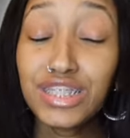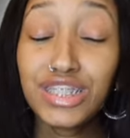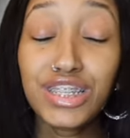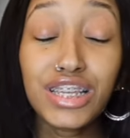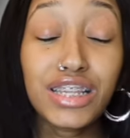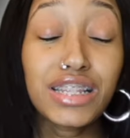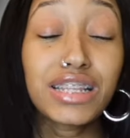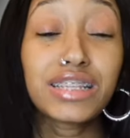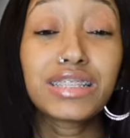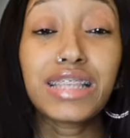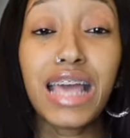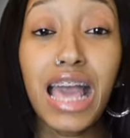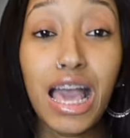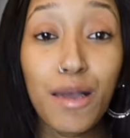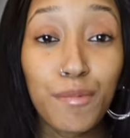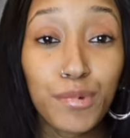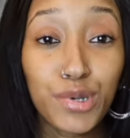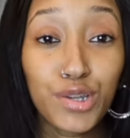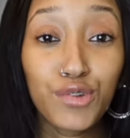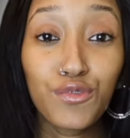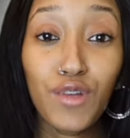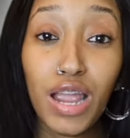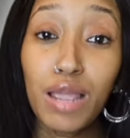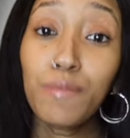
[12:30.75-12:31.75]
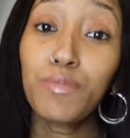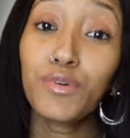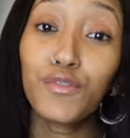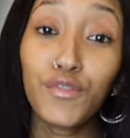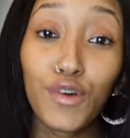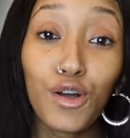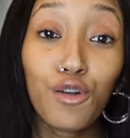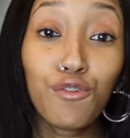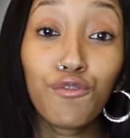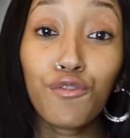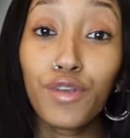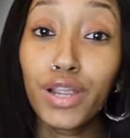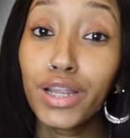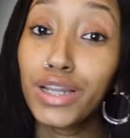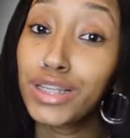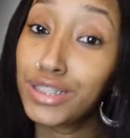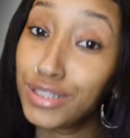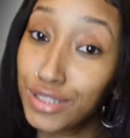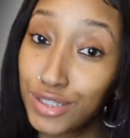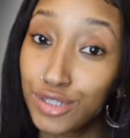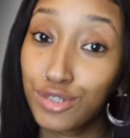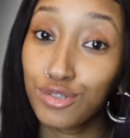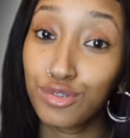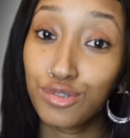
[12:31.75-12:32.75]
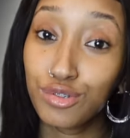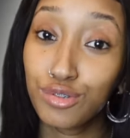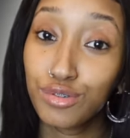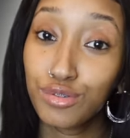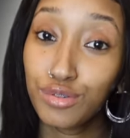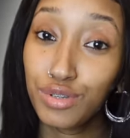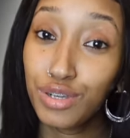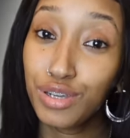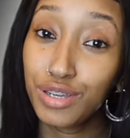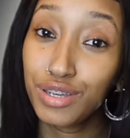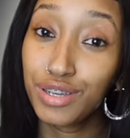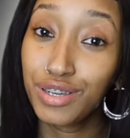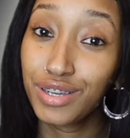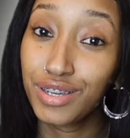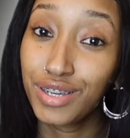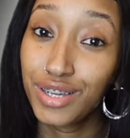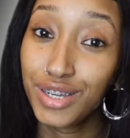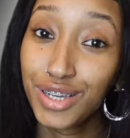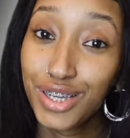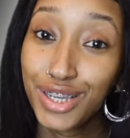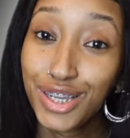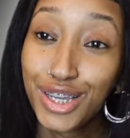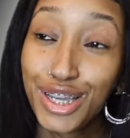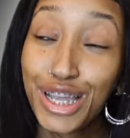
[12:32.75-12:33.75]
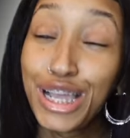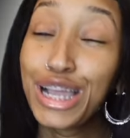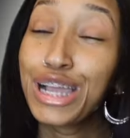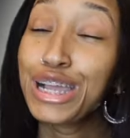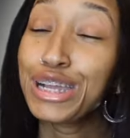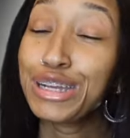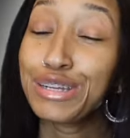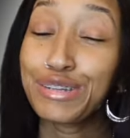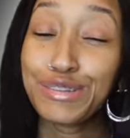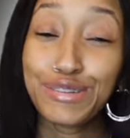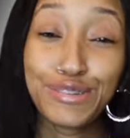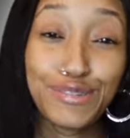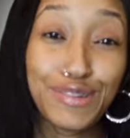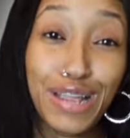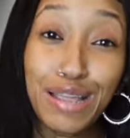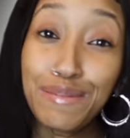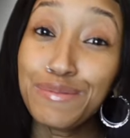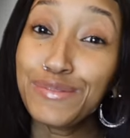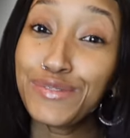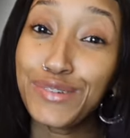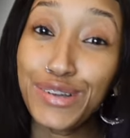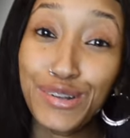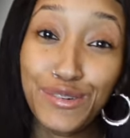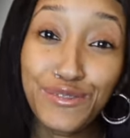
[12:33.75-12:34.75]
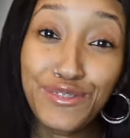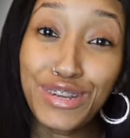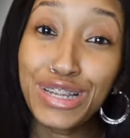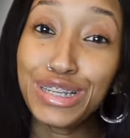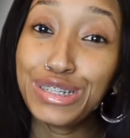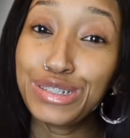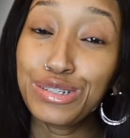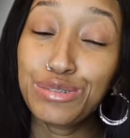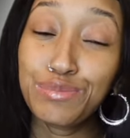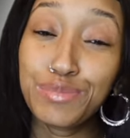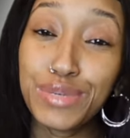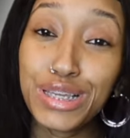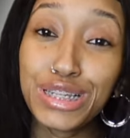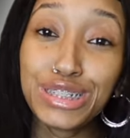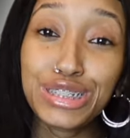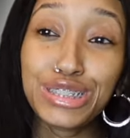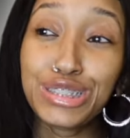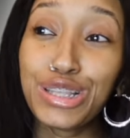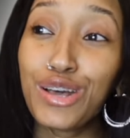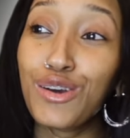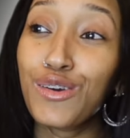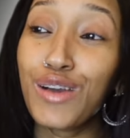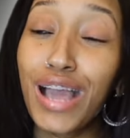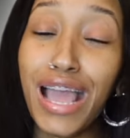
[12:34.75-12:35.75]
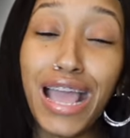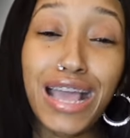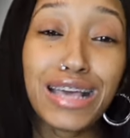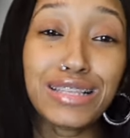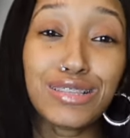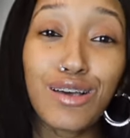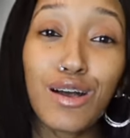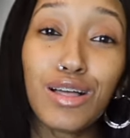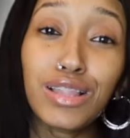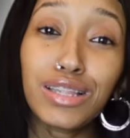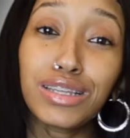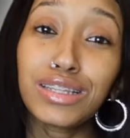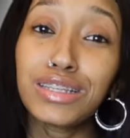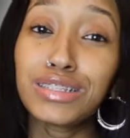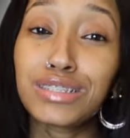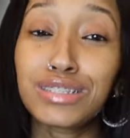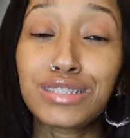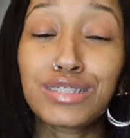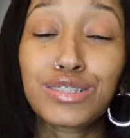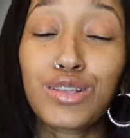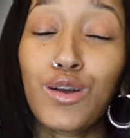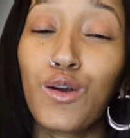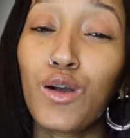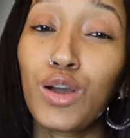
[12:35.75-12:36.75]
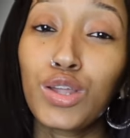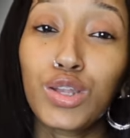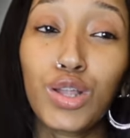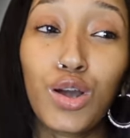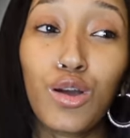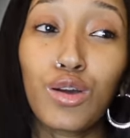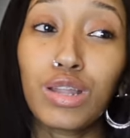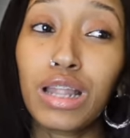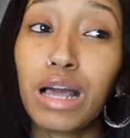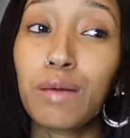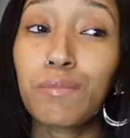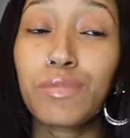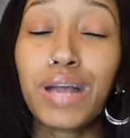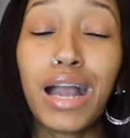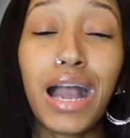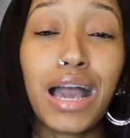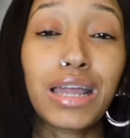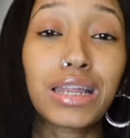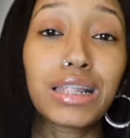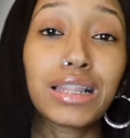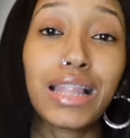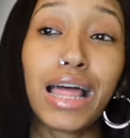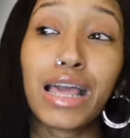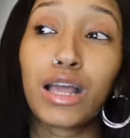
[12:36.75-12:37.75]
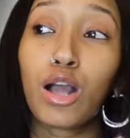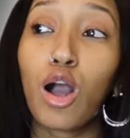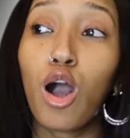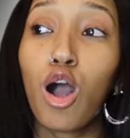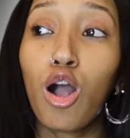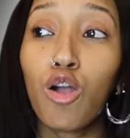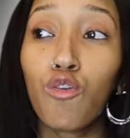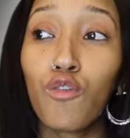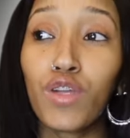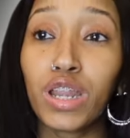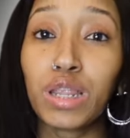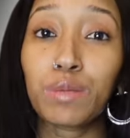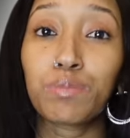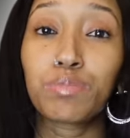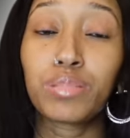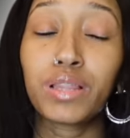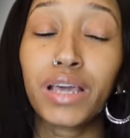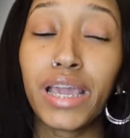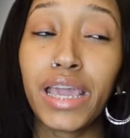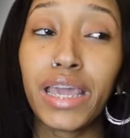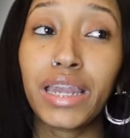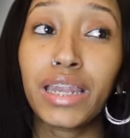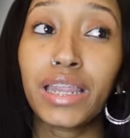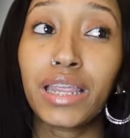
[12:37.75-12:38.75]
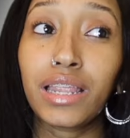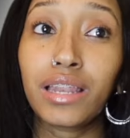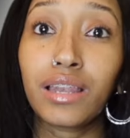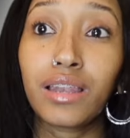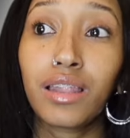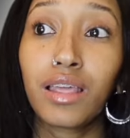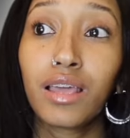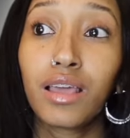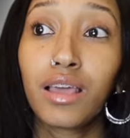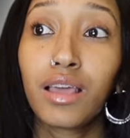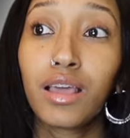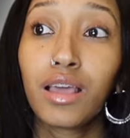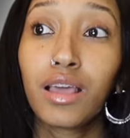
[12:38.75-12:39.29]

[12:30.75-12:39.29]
shit is happening right before rent is due. Right before rent due, bitch. So as all of this is going on, I'm kind of like already planning